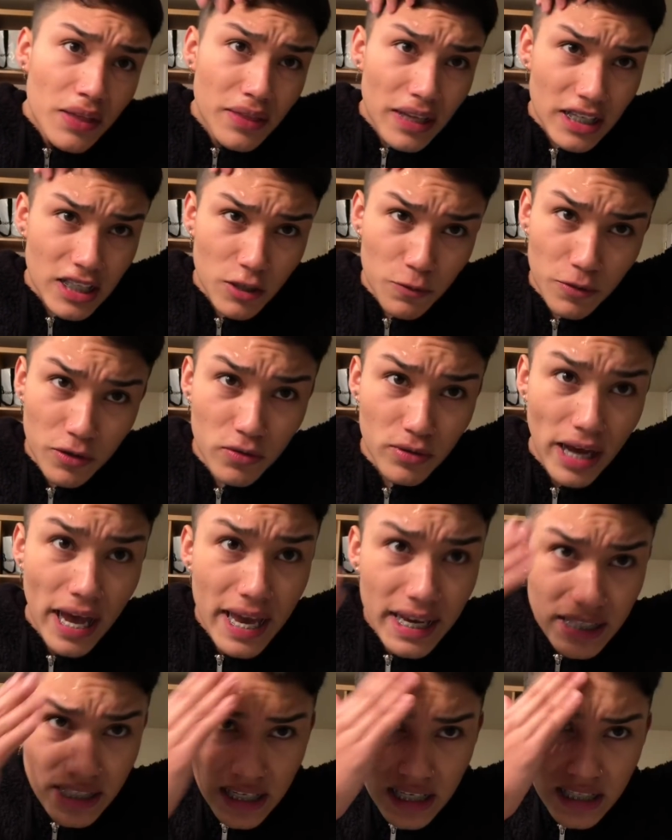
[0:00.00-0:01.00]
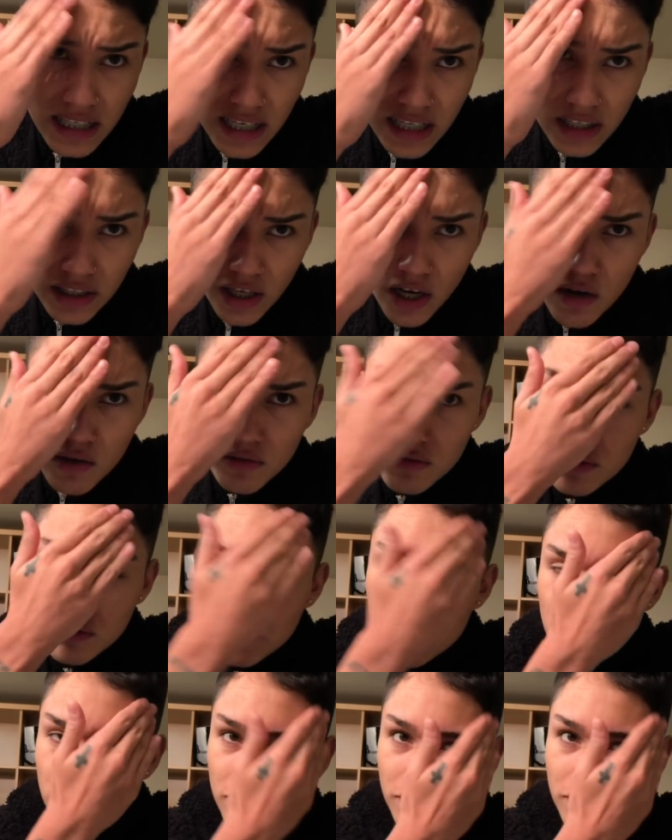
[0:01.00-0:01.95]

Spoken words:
that's the real guy, sis. Like, no.